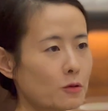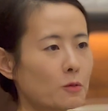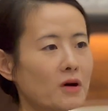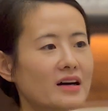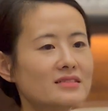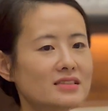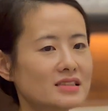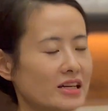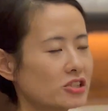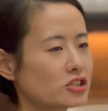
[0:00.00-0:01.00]
one
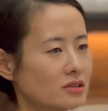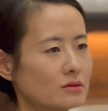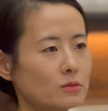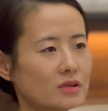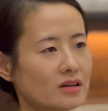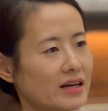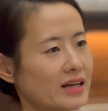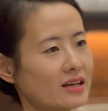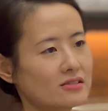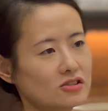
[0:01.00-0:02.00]
station where I
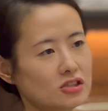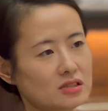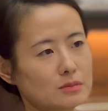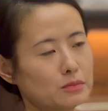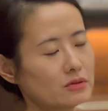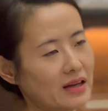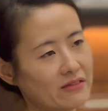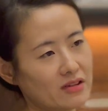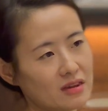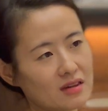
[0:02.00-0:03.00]
can just book
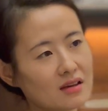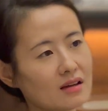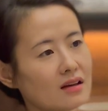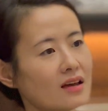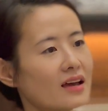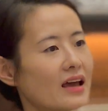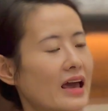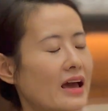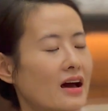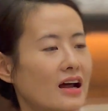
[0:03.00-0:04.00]
everything,
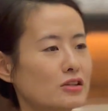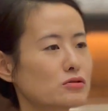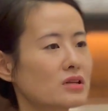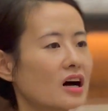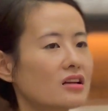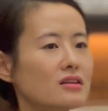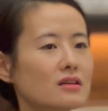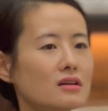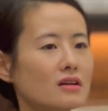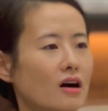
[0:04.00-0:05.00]
and I do not
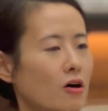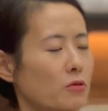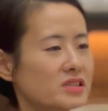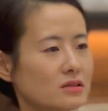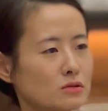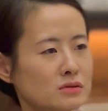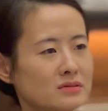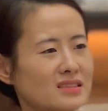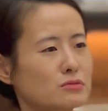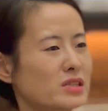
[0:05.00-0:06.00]
always go through
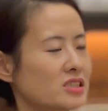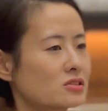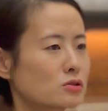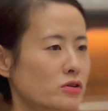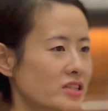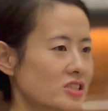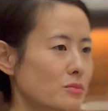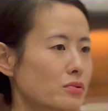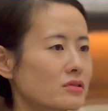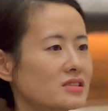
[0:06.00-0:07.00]
this
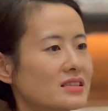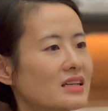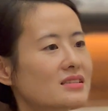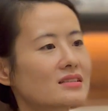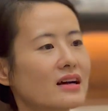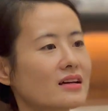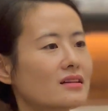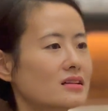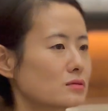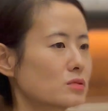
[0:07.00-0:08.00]
registration process, like
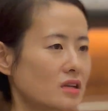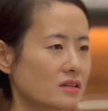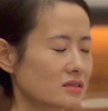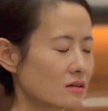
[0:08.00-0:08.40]
this, what is